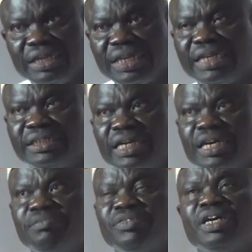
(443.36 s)
that
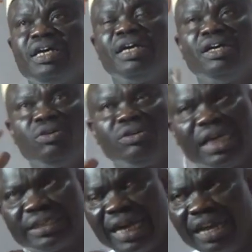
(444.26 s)

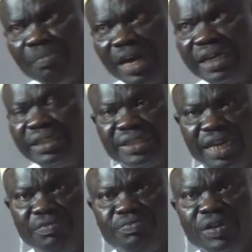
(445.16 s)
that Calabar
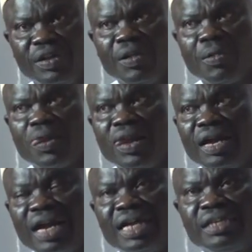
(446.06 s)
itself
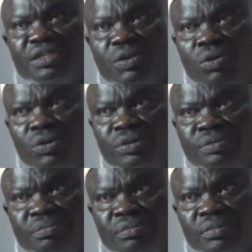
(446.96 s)
had its own